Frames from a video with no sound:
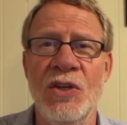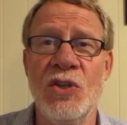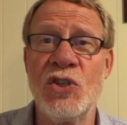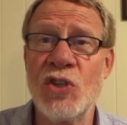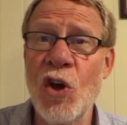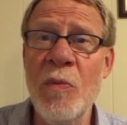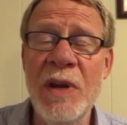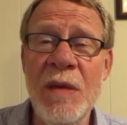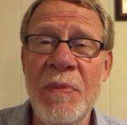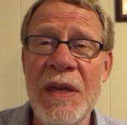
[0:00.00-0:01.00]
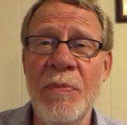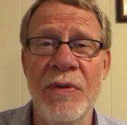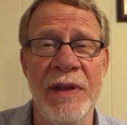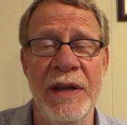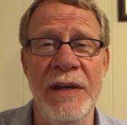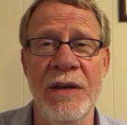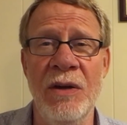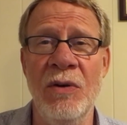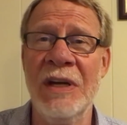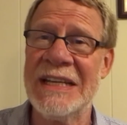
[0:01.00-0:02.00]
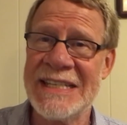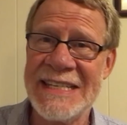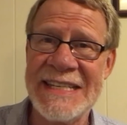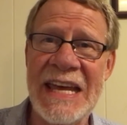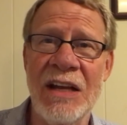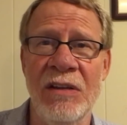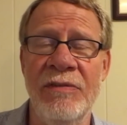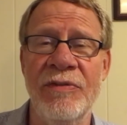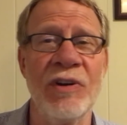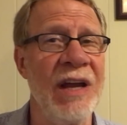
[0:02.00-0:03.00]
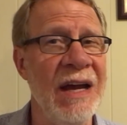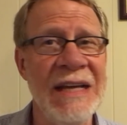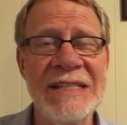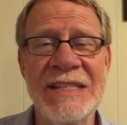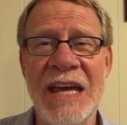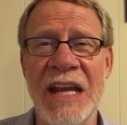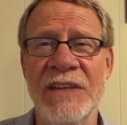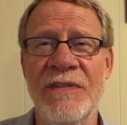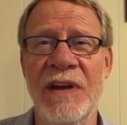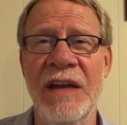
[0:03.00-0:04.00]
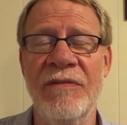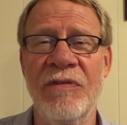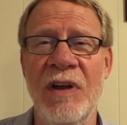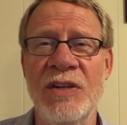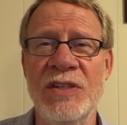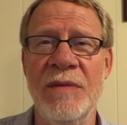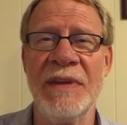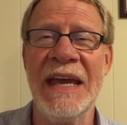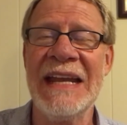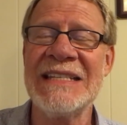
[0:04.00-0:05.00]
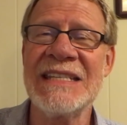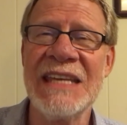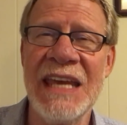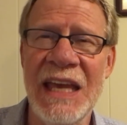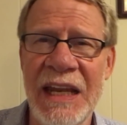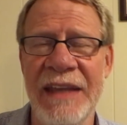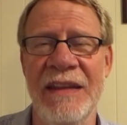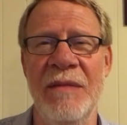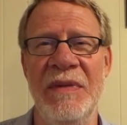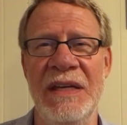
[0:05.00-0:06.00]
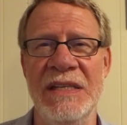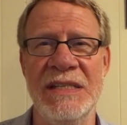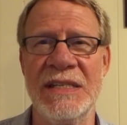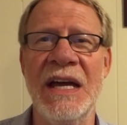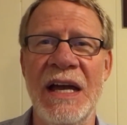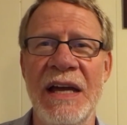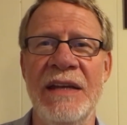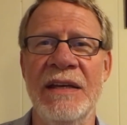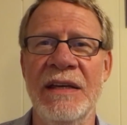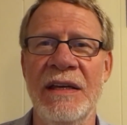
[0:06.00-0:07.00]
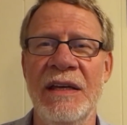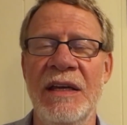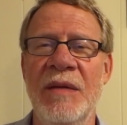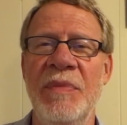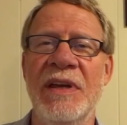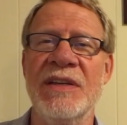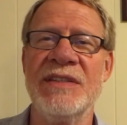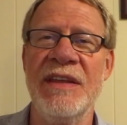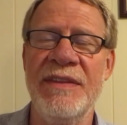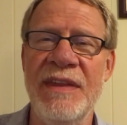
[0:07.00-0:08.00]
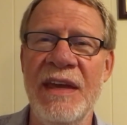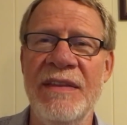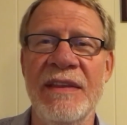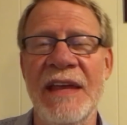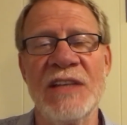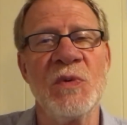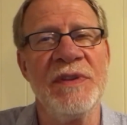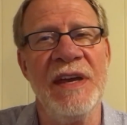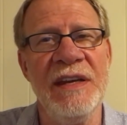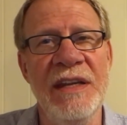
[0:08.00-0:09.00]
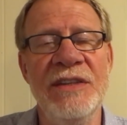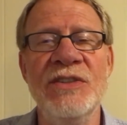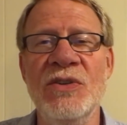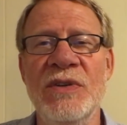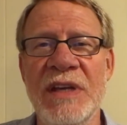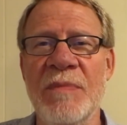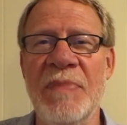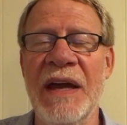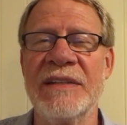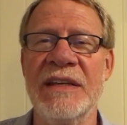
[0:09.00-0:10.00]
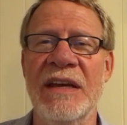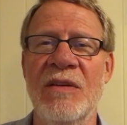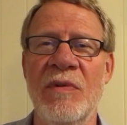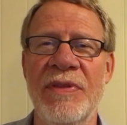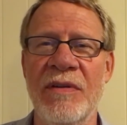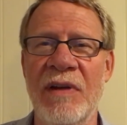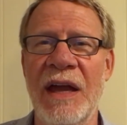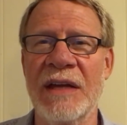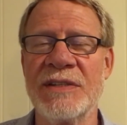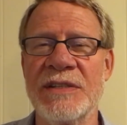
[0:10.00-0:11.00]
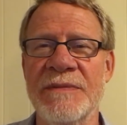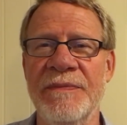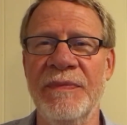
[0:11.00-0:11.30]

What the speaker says: So many people that I know settle for an unsatisfying friendship, and it's killing them inside because they think that that's what they need to do to get back together with their ex.